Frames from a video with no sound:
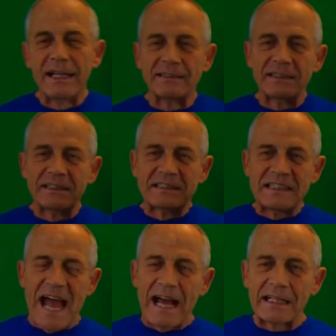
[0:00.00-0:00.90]
That's
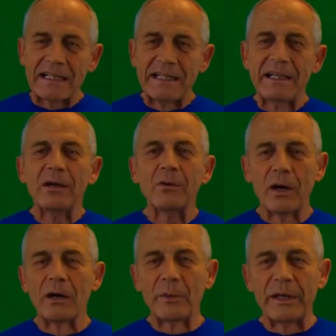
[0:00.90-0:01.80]
exactly
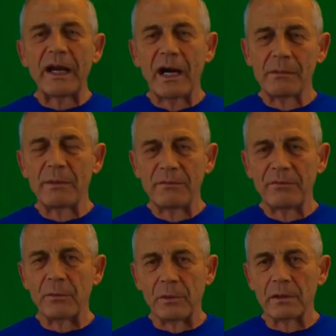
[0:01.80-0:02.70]
what we got
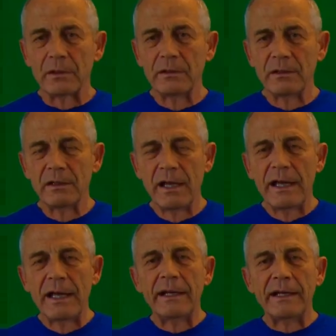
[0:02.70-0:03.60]
before.
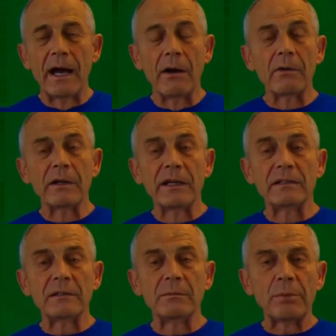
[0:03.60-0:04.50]
Now,
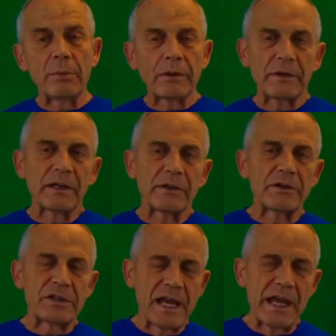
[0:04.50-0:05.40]
it's important to
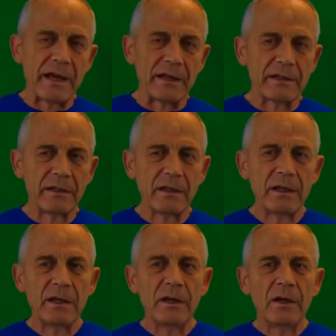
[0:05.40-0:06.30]
understand
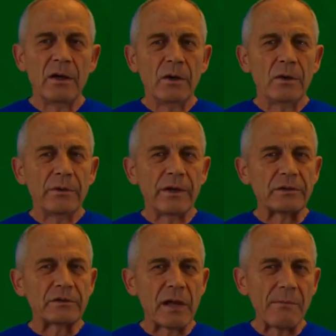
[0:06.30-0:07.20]

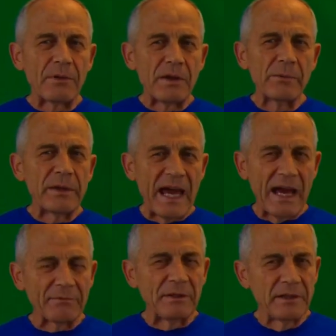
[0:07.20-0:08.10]
there's something we
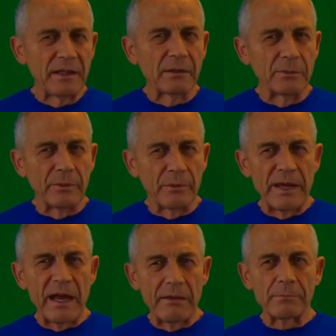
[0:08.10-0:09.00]
have to deal with.
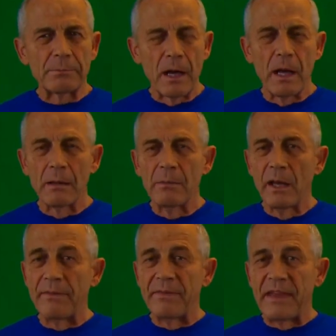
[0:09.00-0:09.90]
We have a problem,
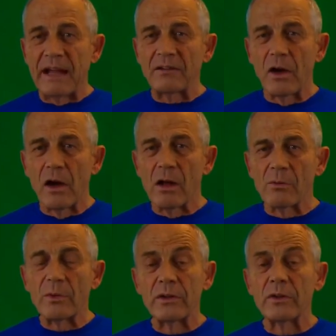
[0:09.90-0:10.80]
and that's
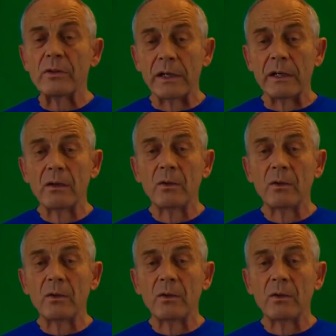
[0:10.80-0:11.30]
all we're doing.